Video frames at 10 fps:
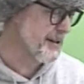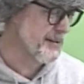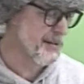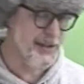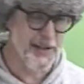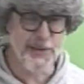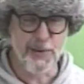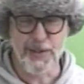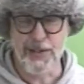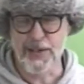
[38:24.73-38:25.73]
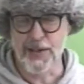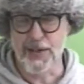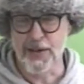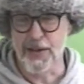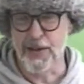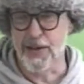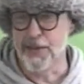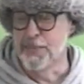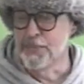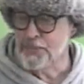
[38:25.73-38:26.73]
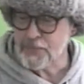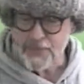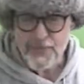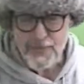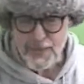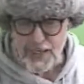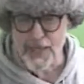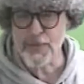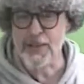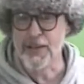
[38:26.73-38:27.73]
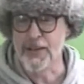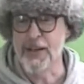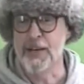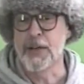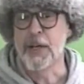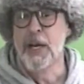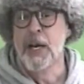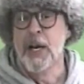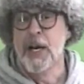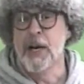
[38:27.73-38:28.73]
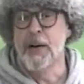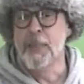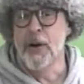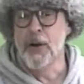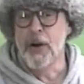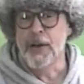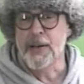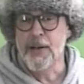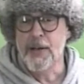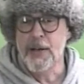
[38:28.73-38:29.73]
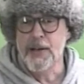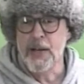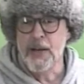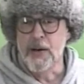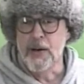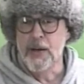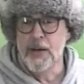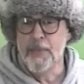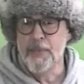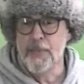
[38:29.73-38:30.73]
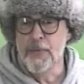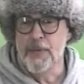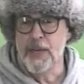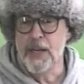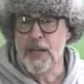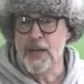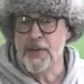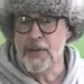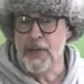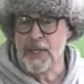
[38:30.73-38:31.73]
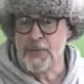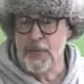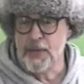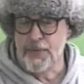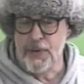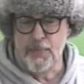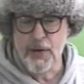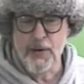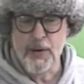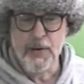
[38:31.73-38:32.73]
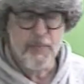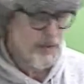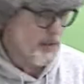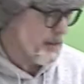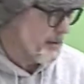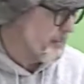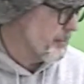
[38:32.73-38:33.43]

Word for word: So uh, so there you go. Absolutely love it. Um, all right, uh, now um, the uh, the next bit of the program, um,